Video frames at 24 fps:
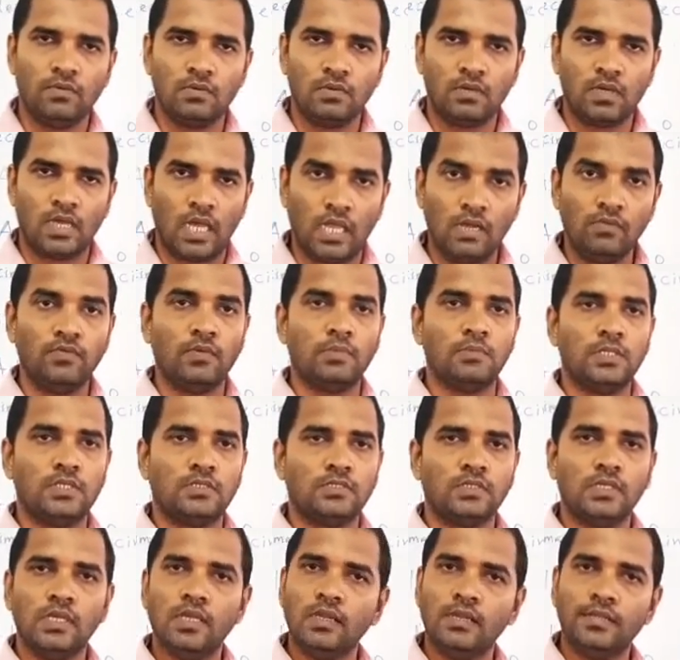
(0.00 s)

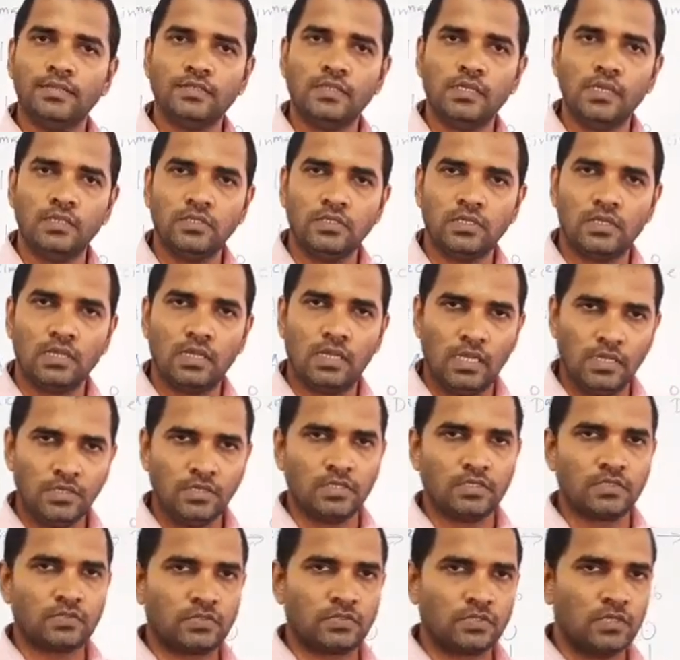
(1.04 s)
alphabets, English
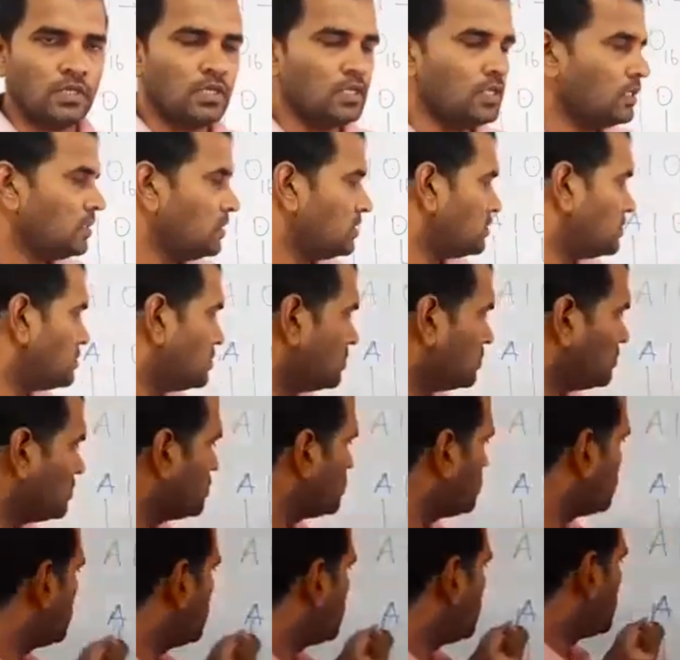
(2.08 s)
letters.
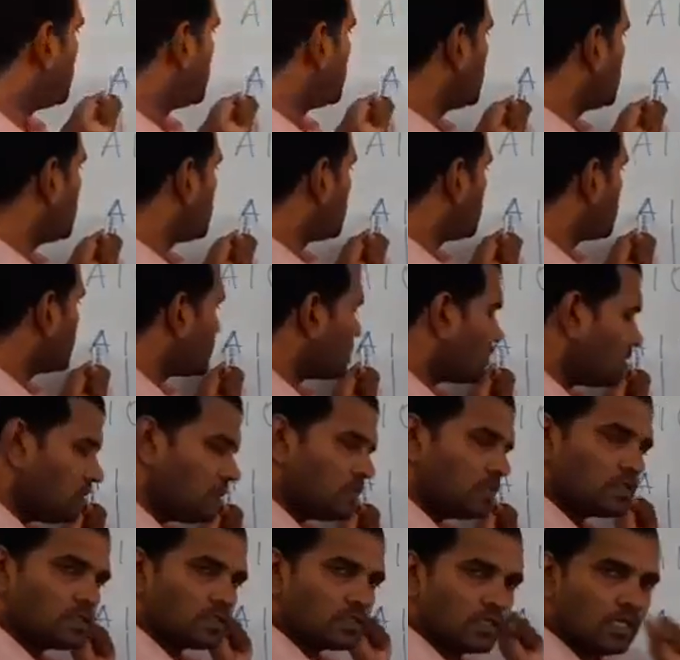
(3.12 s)
So
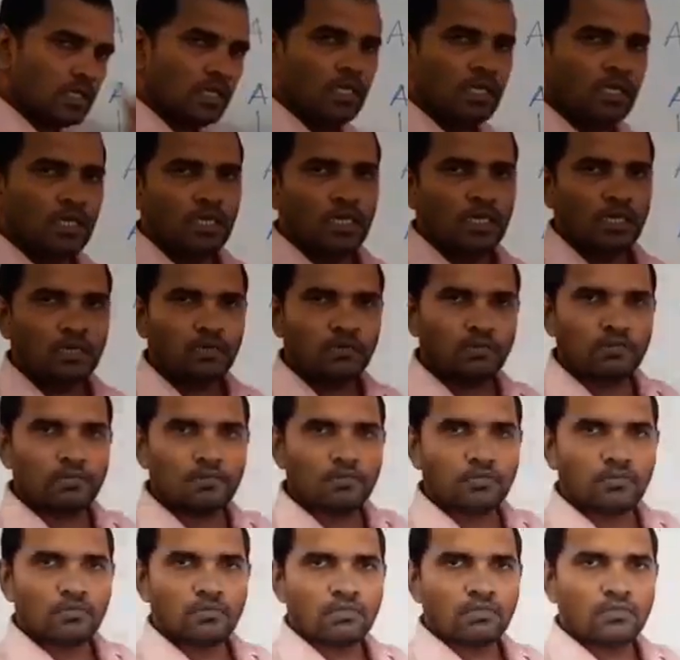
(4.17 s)
this A
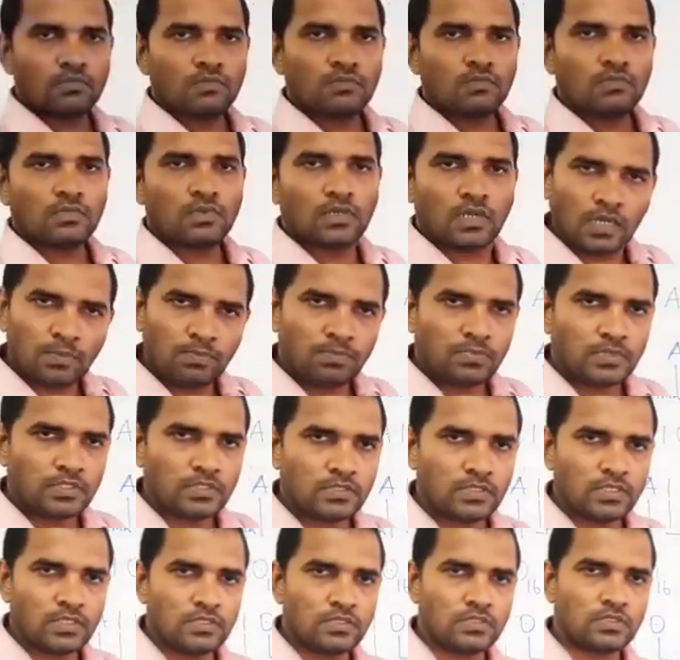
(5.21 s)

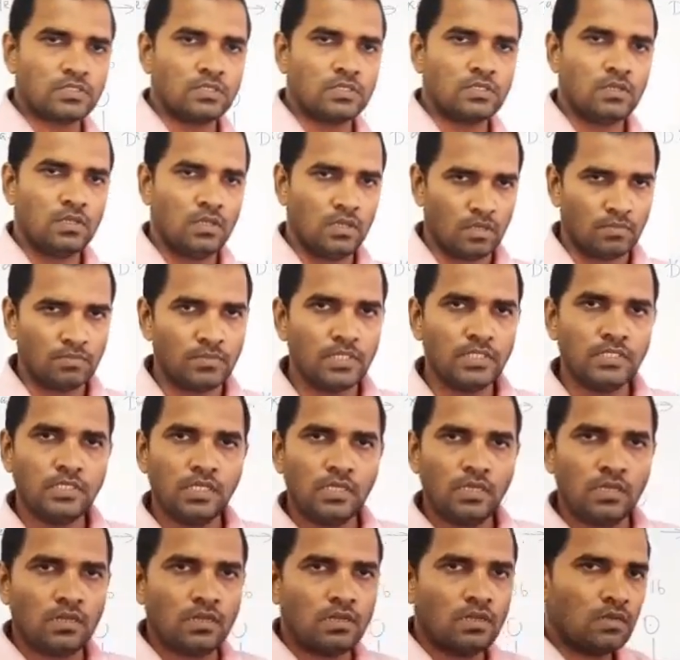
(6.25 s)
represents number
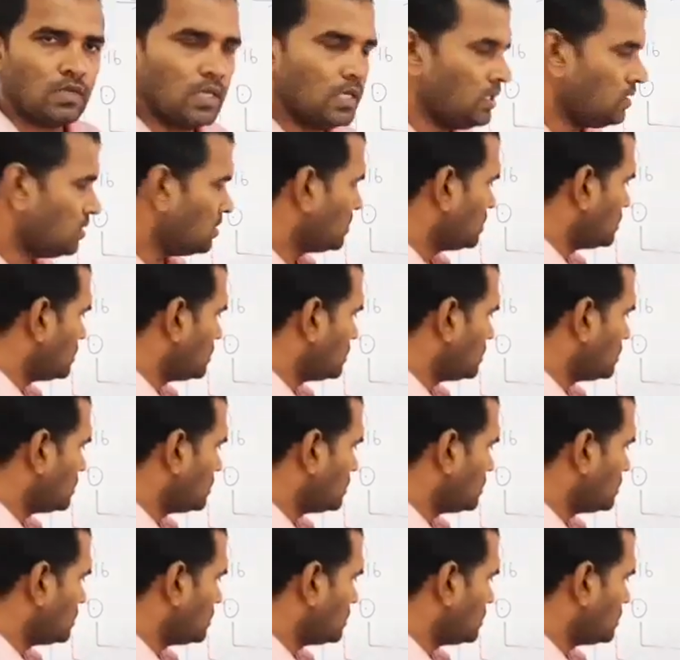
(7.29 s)
10, right?